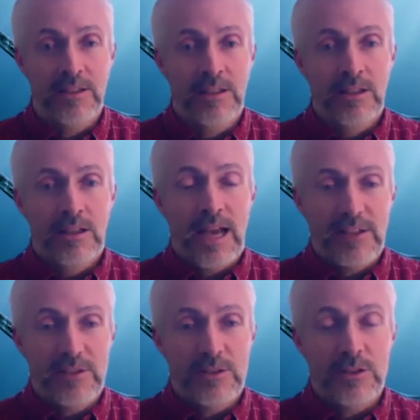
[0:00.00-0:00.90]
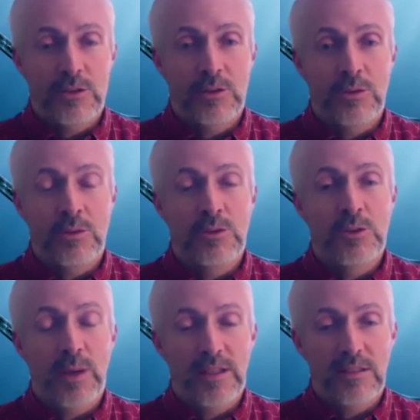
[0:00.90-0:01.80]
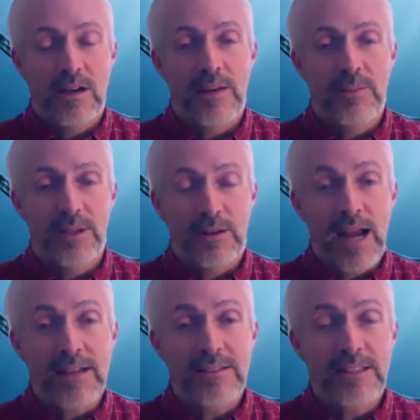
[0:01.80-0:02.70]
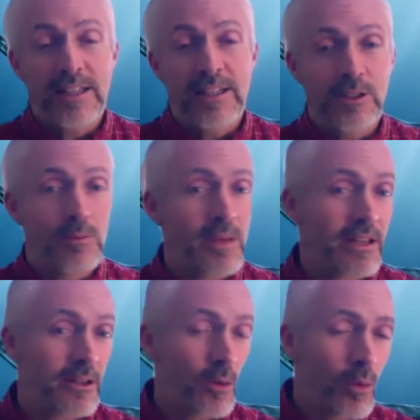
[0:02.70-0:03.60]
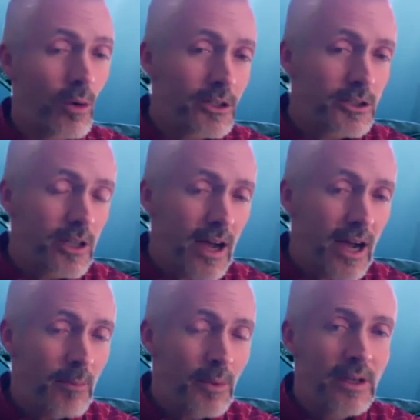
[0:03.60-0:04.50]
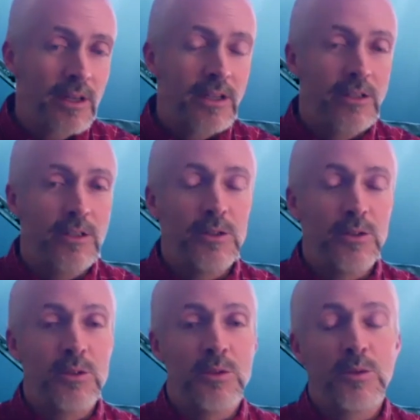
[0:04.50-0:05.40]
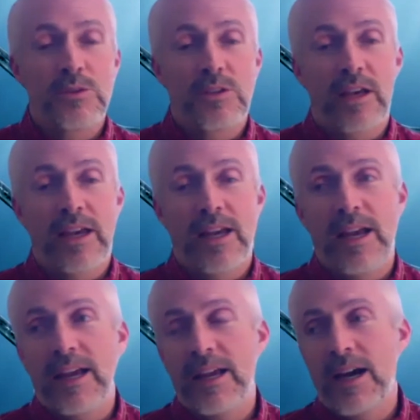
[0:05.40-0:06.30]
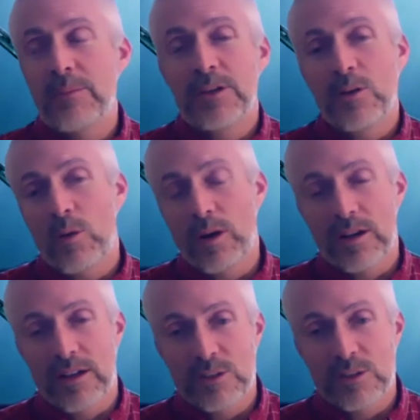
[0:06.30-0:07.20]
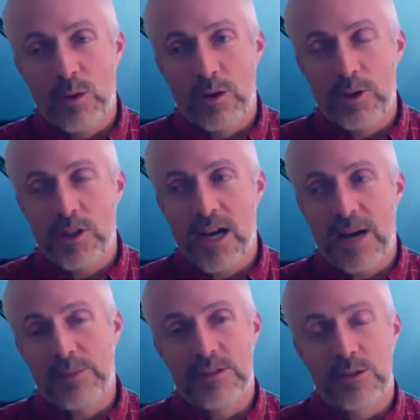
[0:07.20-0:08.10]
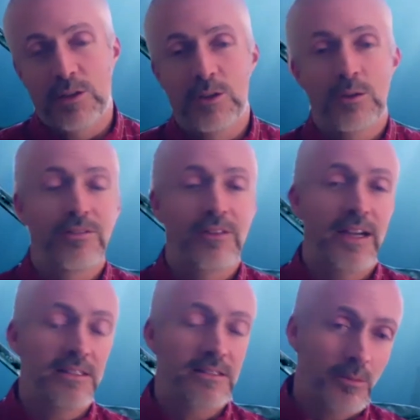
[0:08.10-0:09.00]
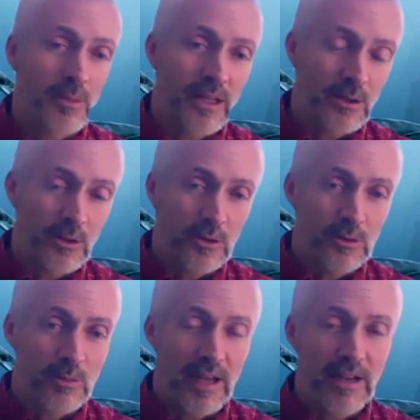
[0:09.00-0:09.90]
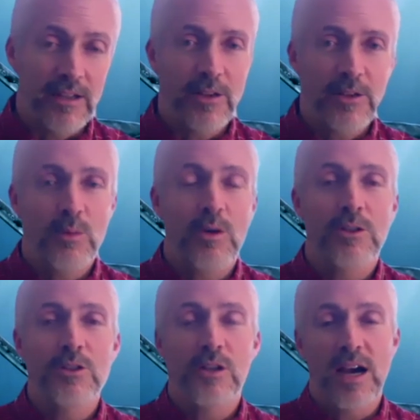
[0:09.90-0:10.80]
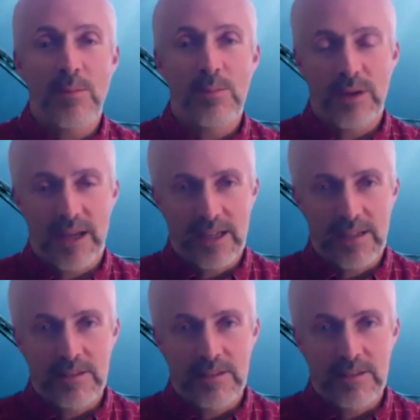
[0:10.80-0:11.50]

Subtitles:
As you spend time interacting, you meet at a workshop, you say, hey, I'm going to organize a workshop, and so you invite somebody who you met at another workshop, and